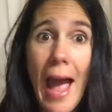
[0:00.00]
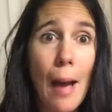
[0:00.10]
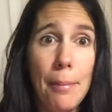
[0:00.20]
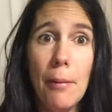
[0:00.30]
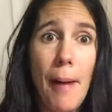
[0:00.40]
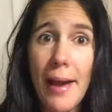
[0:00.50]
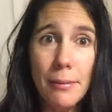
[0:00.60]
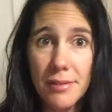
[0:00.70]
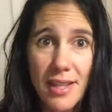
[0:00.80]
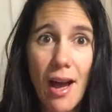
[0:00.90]
Apple by
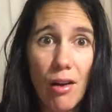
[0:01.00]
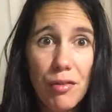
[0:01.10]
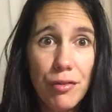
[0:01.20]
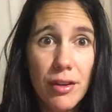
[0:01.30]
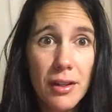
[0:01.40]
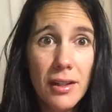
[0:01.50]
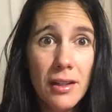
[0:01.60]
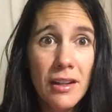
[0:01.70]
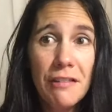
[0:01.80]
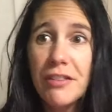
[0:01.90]
himself.
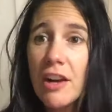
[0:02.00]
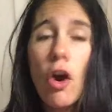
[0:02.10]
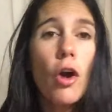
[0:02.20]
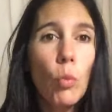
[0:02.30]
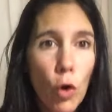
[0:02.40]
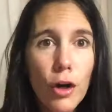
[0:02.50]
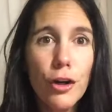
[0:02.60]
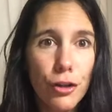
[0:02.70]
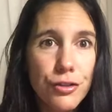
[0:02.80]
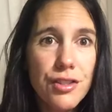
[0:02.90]
There are
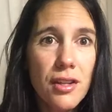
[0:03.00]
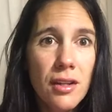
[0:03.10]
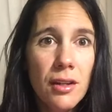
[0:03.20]
workers